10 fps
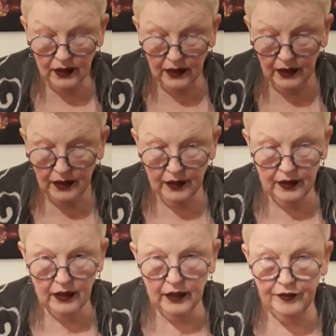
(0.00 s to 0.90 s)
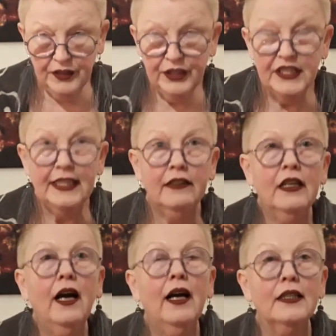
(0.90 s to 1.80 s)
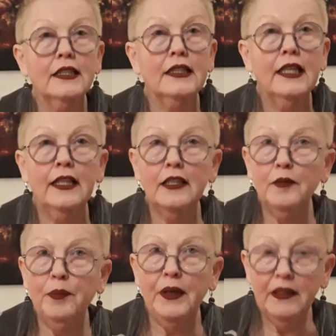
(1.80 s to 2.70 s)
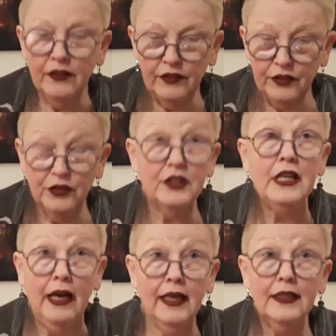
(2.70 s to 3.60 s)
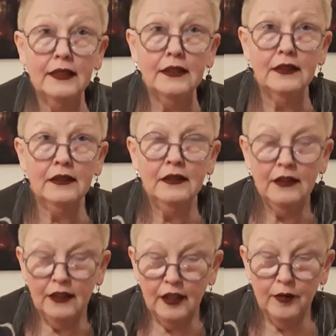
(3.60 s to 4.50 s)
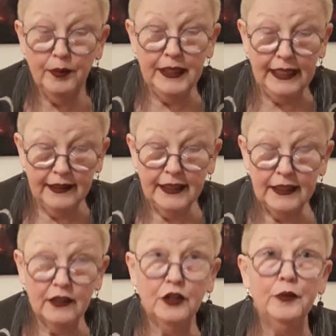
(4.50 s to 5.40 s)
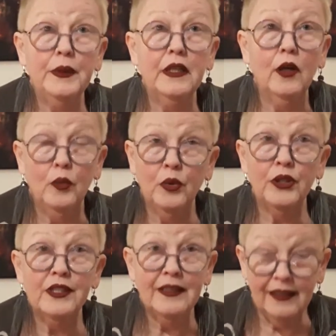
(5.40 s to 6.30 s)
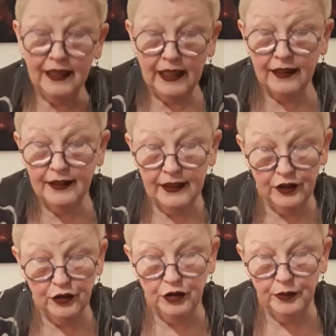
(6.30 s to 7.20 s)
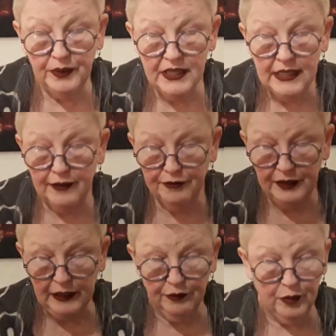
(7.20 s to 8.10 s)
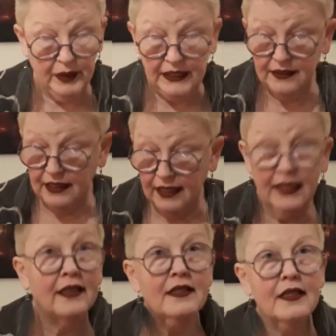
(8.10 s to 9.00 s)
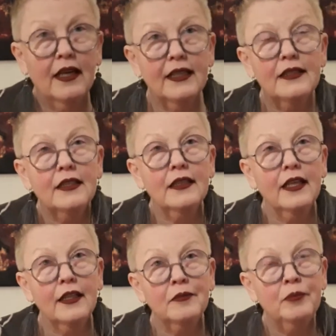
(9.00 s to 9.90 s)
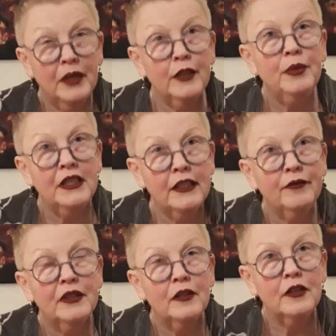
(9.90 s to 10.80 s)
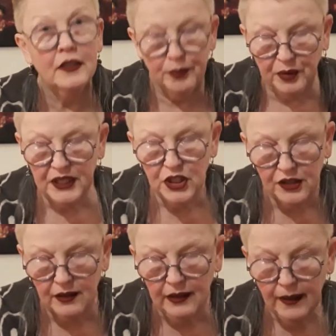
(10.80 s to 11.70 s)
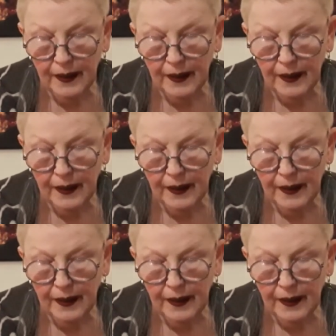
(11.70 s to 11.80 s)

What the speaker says: are very downhearted, and at best you're tired. But I think it could be a lot worse than that. I think you could be suffering from anxiety and maybe even depression.